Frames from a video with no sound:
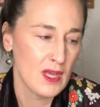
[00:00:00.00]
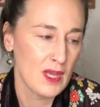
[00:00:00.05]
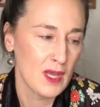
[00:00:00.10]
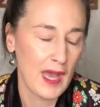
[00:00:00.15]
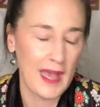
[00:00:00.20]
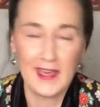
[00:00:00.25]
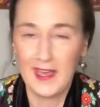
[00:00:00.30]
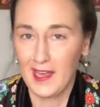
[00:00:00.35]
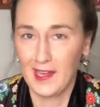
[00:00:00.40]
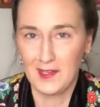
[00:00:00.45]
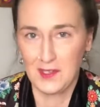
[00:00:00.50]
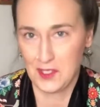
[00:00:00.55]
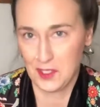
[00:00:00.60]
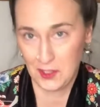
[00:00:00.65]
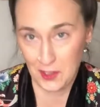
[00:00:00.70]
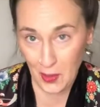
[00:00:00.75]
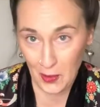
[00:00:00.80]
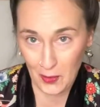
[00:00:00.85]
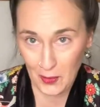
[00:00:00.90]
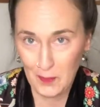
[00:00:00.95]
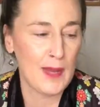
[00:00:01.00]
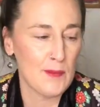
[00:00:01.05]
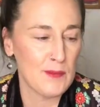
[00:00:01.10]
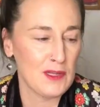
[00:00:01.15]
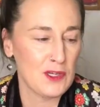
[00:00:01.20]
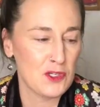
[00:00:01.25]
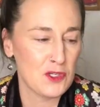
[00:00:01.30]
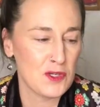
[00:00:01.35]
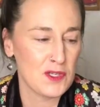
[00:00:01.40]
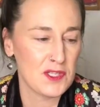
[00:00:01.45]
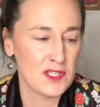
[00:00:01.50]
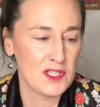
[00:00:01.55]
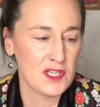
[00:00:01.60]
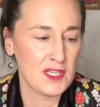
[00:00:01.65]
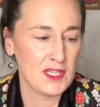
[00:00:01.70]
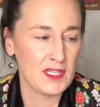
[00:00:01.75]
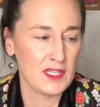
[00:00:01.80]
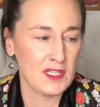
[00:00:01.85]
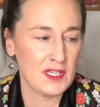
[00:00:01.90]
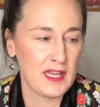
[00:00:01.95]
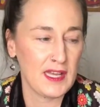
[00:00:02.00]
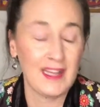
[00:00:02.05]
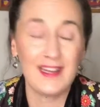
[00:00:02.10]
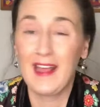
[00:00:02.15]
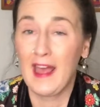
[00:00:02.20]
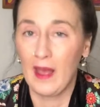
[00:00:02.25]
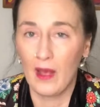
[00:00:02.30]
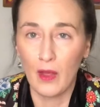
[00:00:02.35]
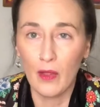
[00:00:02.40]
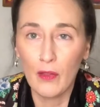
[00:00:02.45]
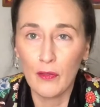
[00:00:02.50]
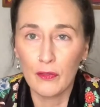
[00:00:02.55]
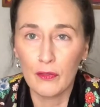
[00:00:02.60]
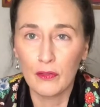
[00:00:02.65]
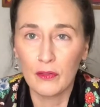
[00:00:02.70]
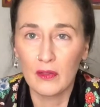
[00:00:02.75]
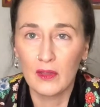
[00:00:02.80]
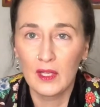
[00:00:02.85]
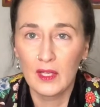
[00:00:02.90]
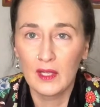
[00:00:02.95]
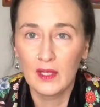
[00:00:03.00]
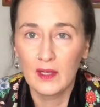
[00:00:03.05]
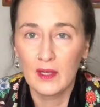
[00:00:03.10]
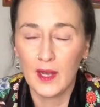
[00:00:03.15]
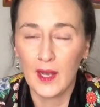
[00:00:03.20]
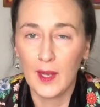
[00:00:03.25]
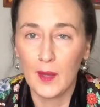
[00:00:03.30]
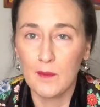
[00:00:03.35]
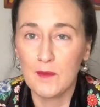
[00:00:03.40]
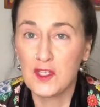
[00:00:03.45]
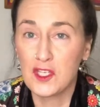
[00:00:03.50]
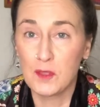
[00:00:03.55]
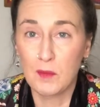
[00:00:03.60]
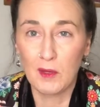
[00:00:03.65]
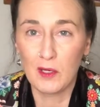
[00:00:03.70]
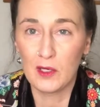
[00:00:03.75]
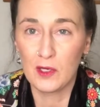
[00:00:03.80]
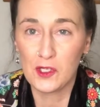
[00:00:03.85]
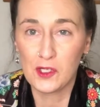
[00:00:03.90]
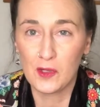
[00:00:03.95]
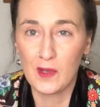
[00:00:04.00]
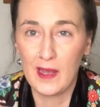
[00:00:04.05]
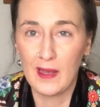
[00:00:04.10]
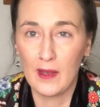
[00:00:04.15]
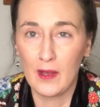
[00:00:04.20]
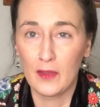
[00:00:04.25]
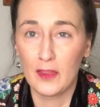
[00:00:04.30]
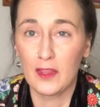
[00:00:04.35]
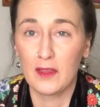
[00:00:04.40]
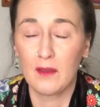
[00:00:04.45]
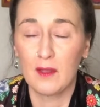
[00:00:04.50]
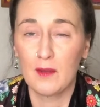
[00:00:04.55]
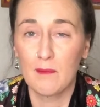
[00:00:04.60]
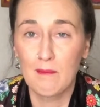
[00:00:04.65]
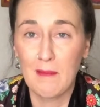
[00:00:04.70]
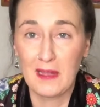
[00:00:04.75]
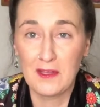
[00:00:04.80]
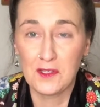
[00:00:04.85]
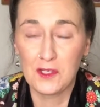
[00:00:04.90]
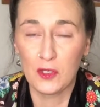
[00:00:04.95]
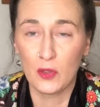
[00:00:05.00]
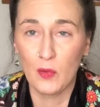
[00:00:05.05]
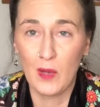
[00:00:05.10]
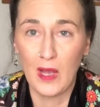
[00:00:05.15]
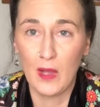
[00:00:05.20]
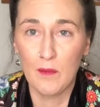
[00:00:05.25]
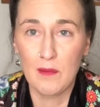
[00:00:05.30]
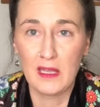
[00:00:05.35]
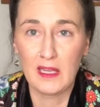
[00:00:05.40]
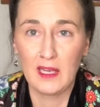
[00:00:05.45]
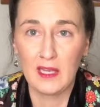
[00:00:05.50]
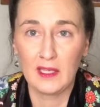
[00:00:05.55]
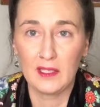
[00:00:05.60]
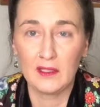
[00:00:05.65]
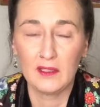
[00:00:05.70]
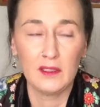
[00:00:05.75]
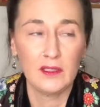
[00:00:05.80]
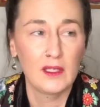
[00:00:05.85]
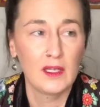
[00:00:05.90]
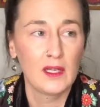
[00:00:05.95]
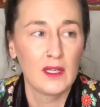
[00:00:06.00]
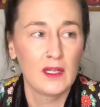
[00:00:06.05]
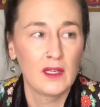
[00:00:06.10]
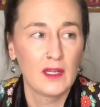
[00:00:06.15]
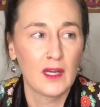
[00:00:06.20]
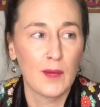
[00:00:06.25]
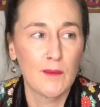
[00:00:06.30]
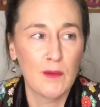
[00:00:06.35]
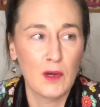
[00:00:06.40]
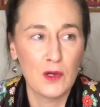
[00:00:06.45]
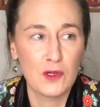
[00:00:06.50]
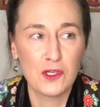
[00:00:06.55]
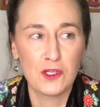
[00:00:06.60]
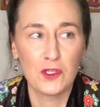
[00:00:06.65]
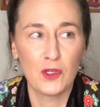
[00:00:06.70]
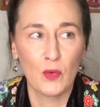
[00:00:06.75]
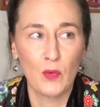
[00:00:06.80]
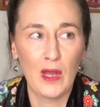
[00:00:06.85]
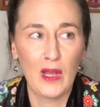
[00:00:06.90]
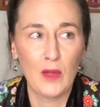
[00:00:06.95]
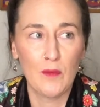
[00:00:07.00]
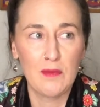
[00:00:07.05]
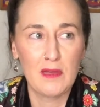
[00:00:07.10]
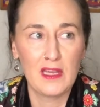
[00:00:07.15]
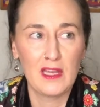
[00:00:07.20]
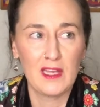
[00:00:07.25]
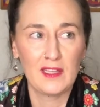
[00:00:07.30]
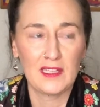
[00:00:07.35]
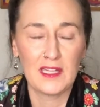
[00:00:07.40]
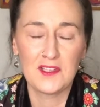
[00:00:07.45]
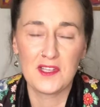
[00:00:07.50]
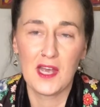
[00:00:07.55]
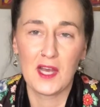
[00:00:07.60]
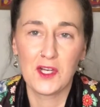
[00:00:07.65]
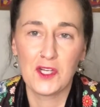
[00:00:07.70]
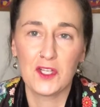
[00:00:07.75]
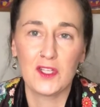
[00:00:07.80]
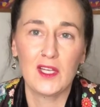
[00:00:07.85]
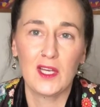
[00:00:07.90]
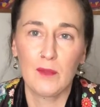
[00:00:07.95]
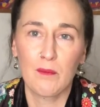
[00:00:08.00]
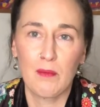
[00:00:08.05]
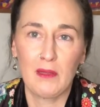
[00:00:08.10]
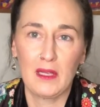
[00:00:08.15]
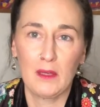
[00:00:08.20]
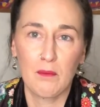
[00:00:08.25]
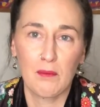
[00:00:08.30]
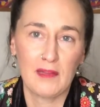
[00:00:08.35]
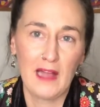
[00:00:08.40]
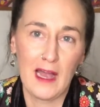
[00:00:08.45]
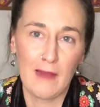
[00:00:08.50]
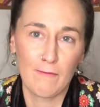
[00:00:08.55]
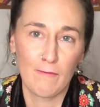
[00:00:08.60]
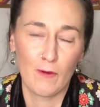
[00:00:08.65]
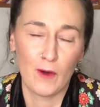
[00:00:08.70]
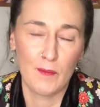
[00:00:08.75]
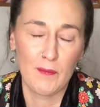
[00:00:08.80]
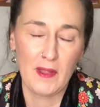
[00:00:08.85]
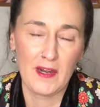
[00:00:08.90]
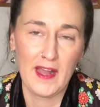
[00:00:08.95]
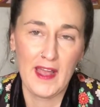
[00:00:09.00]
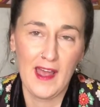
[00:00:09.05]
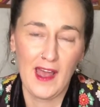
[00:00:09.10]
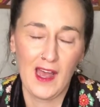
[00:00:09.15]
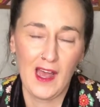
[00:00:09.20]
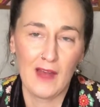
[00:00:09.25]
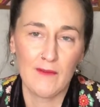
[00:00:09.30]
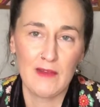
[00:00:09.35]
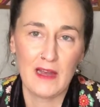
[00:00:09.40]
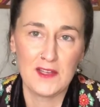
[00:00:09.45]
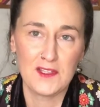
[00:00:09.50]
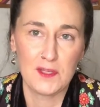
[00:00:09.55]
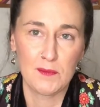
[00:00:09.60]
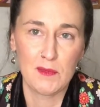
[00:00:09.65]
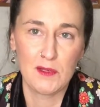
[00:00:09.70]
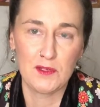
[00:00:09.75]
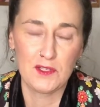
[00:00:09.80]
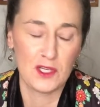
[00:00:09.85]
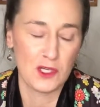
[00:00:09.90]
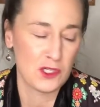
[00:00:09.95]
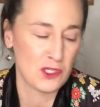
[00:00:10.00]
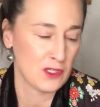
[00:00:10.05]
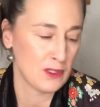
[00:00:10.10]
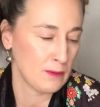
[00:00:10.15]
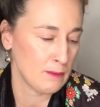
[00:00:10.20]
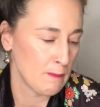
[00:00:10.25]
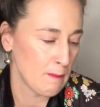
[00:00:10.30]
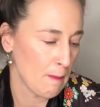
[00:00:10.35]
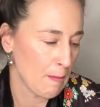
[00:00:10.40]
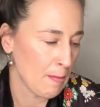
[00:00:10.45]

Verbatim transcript: I can't sew. I'm interested in health, um, spiritual health, mental well-being, emotional well-being. That's actually a big platform that I have as a musician.